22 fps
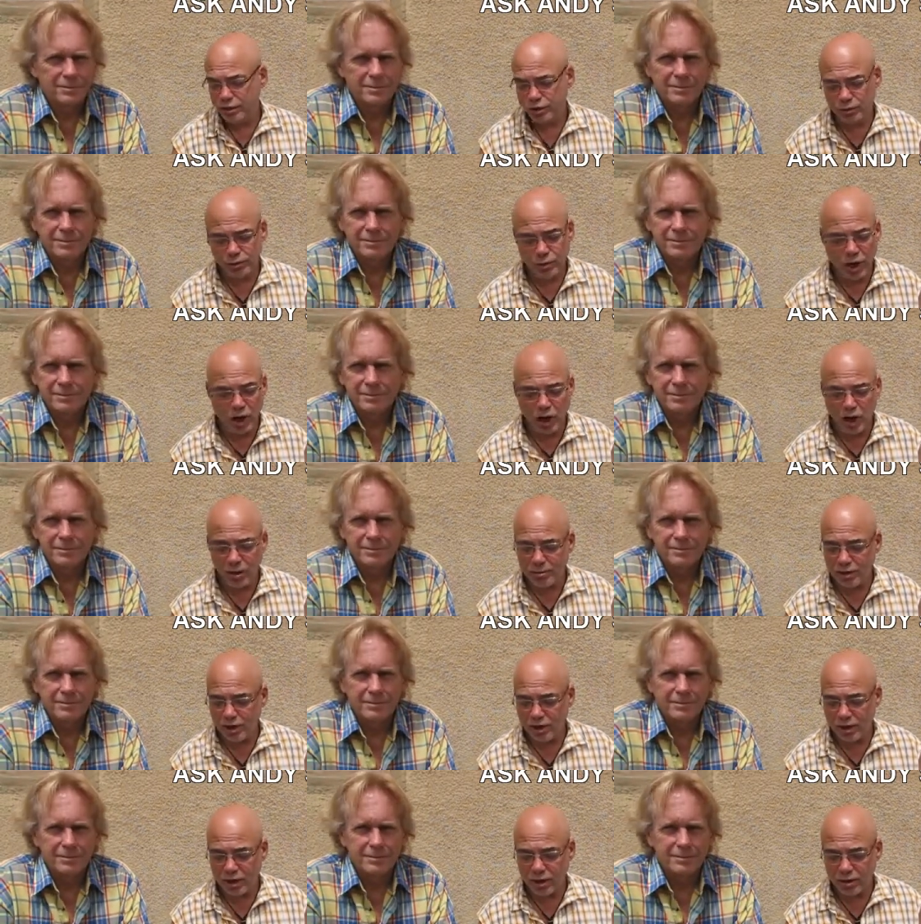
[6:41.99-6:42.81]

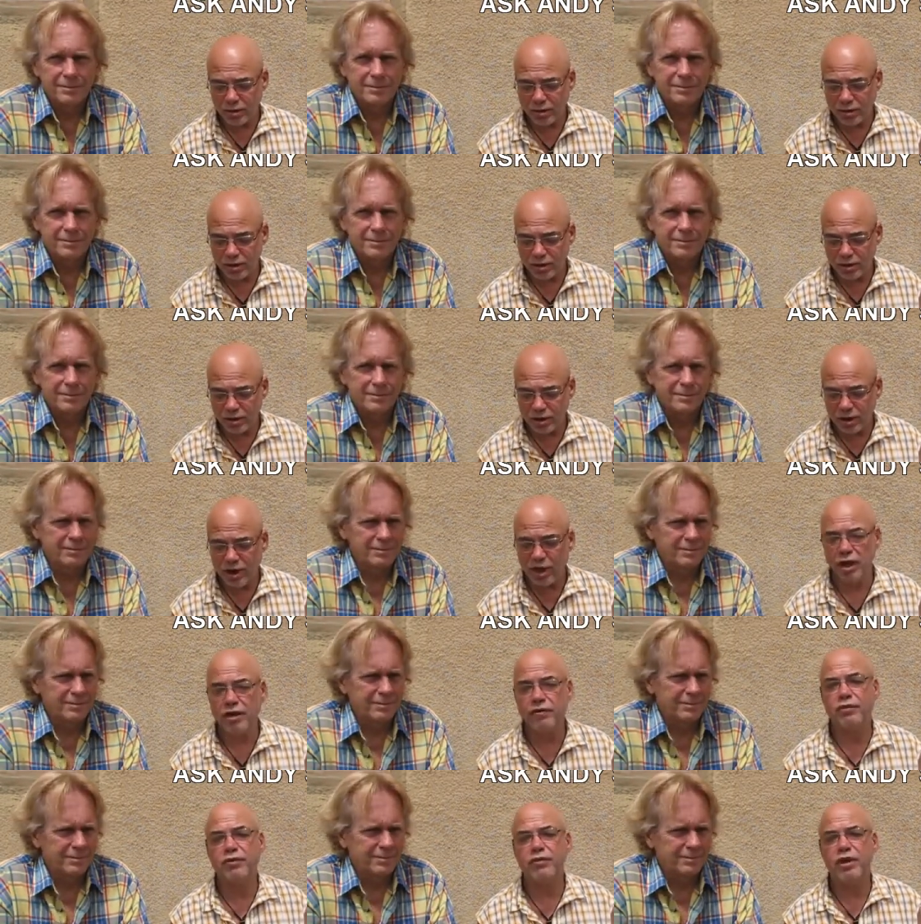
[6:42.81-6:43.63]
Speaker 1: Schwab, you know,
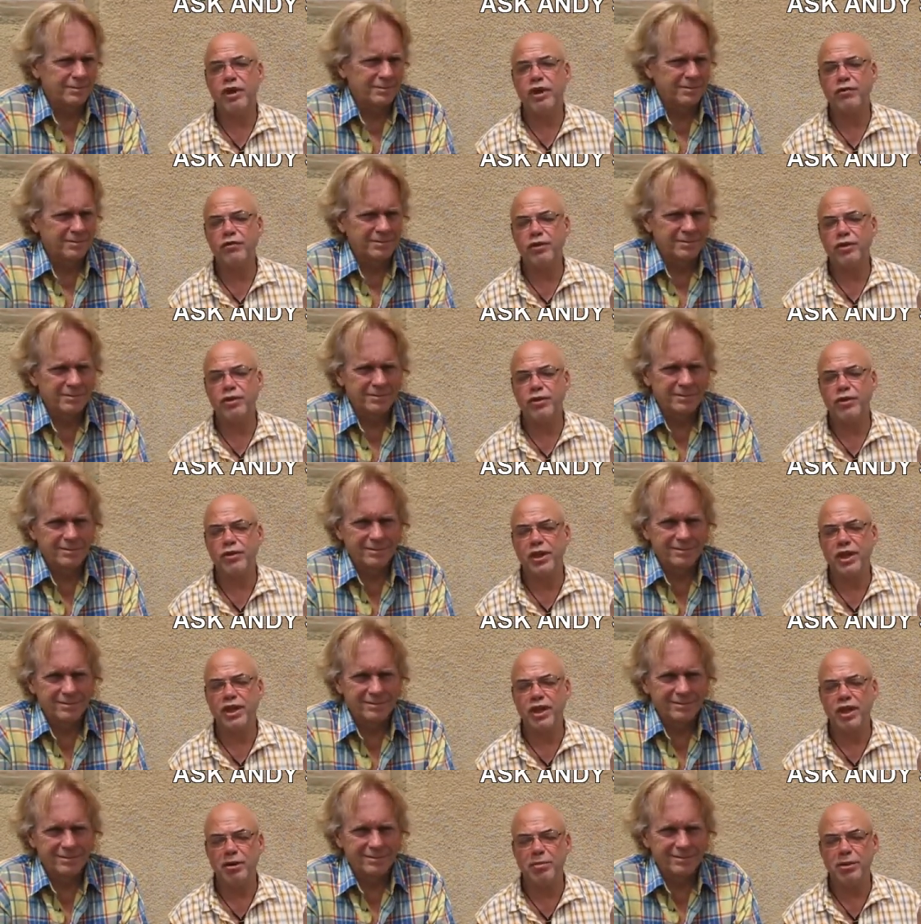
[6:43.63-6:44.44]
if if you're
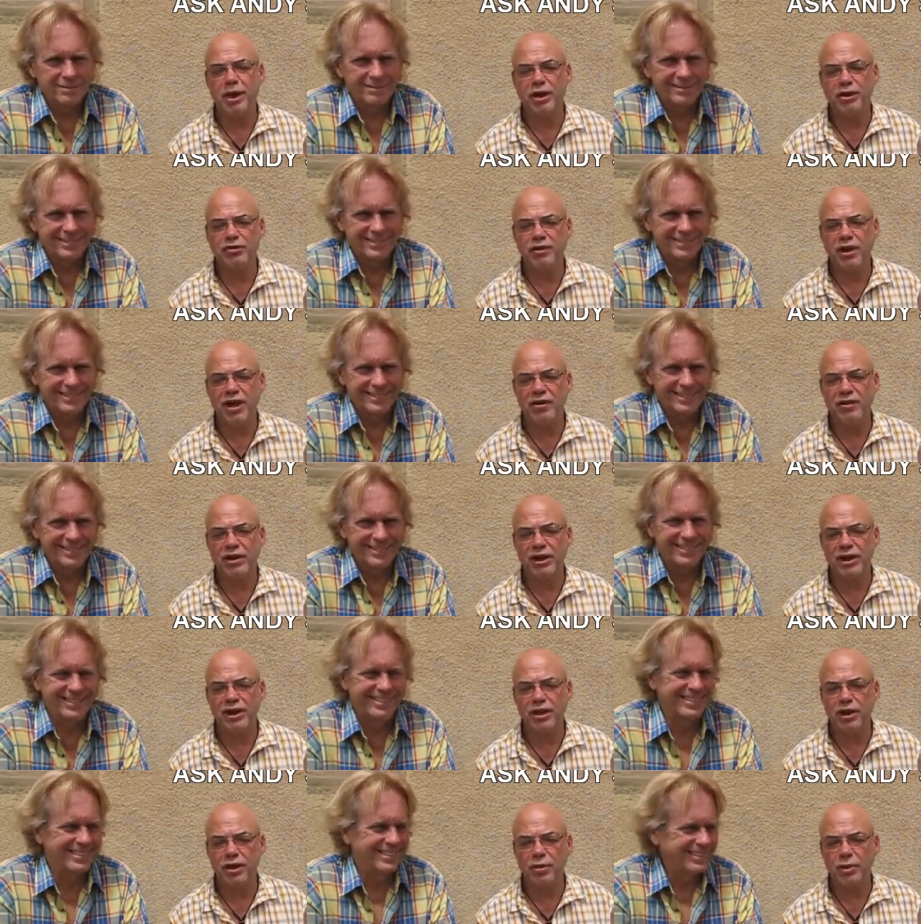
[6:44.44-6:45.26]
thinking about
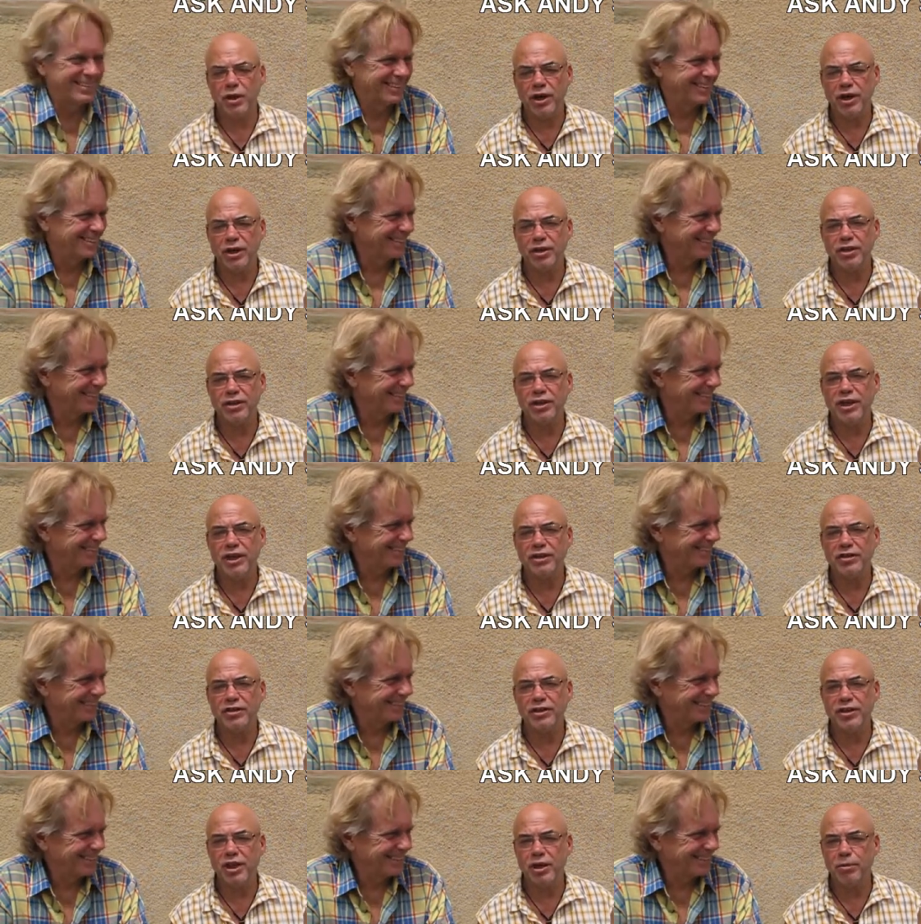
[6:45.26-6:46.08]
traveling and you want a good
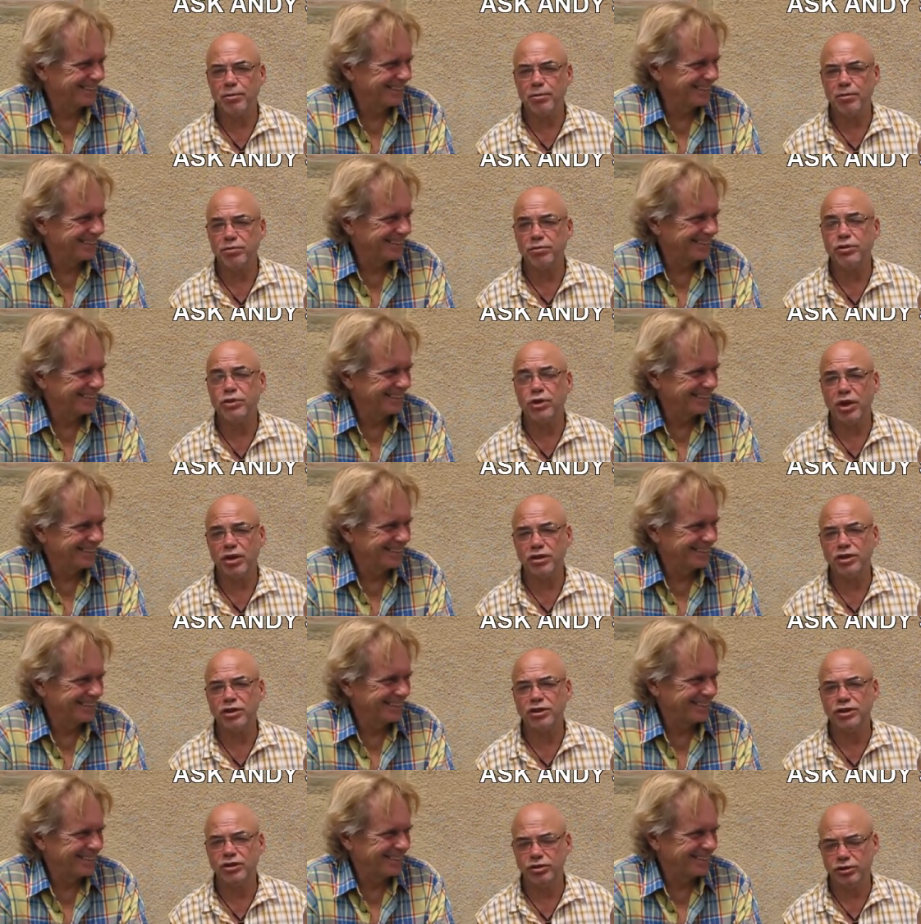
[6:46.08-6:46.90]
ATM,
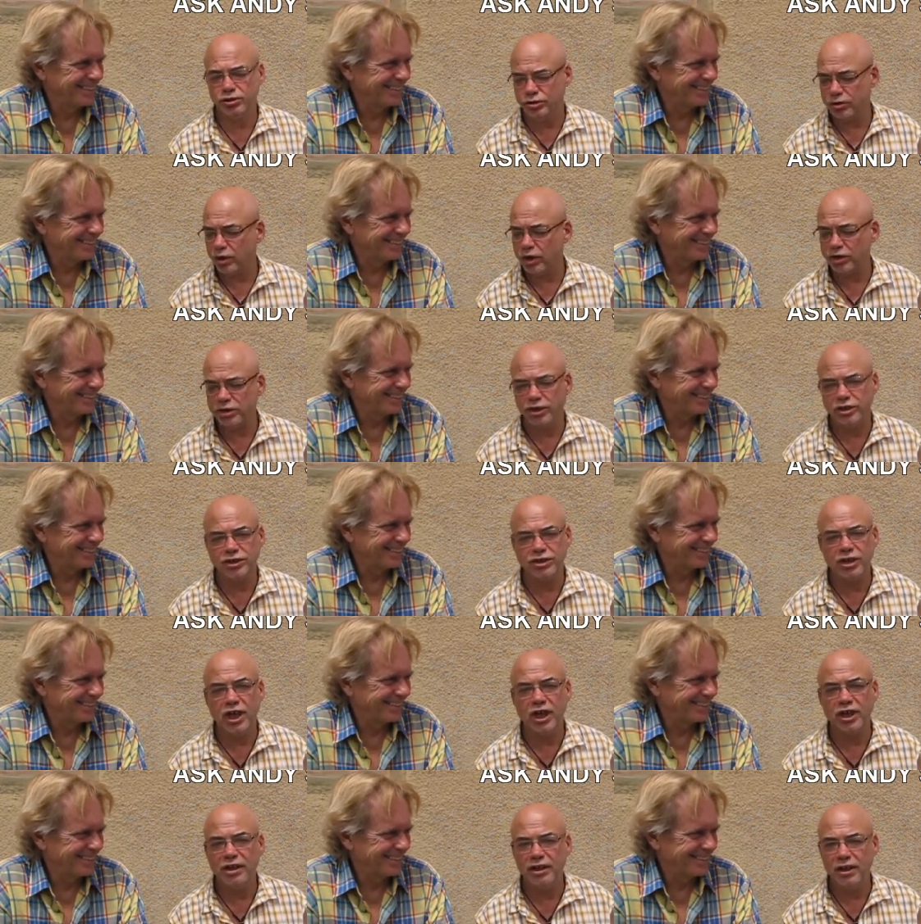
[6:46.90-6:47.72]
talk to talk to
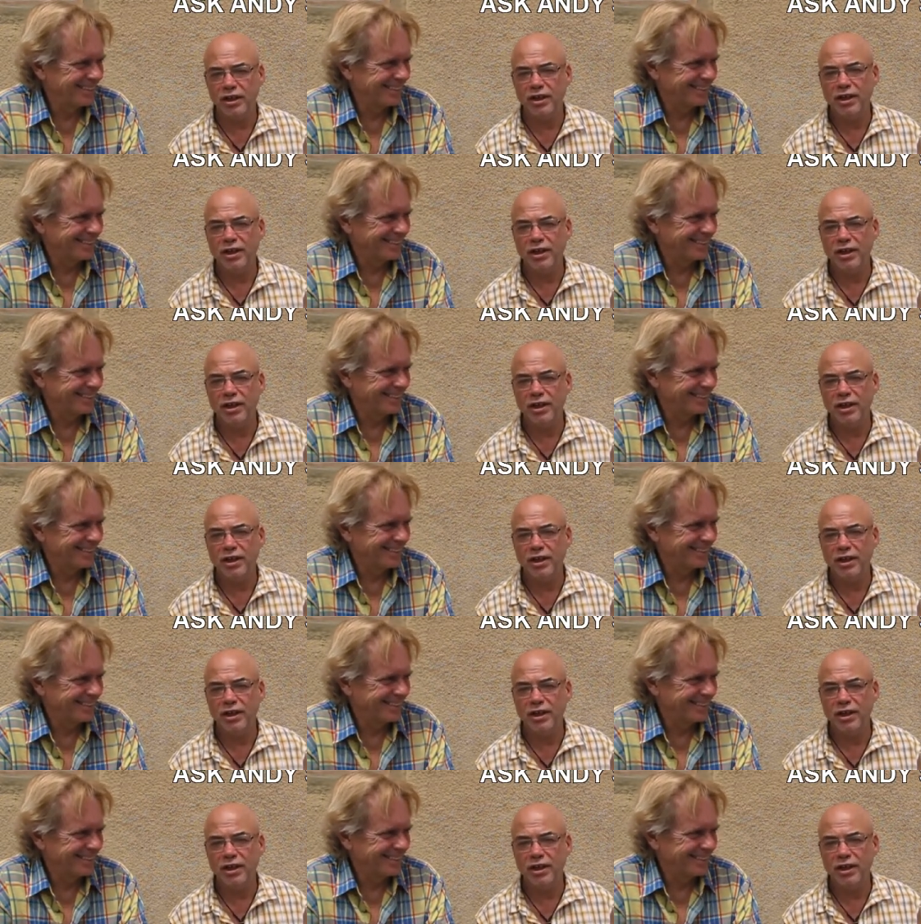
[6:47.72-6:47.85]
Chuck.